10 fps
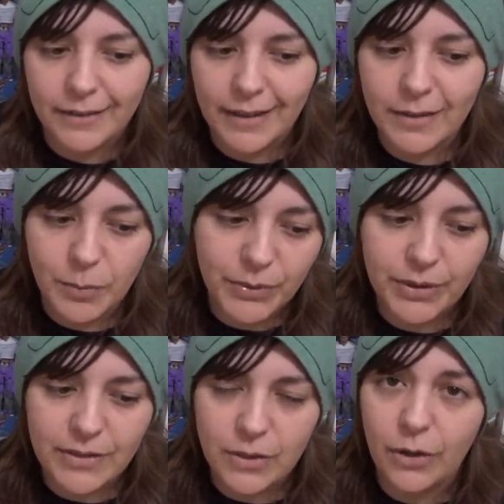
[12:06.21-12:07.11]
and the book
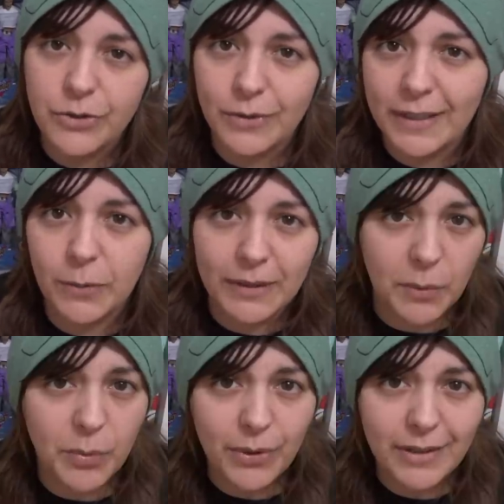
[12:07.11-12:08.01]
is also equally
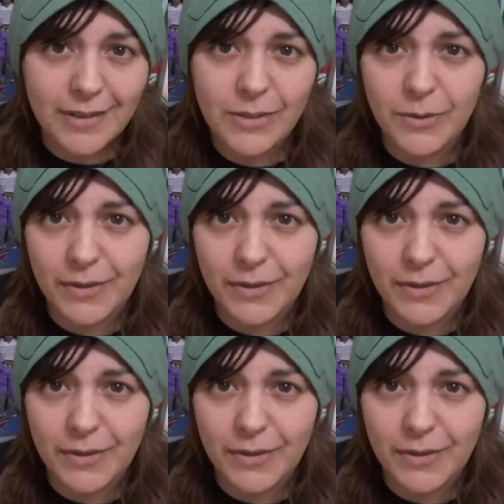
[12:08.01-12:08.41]
important so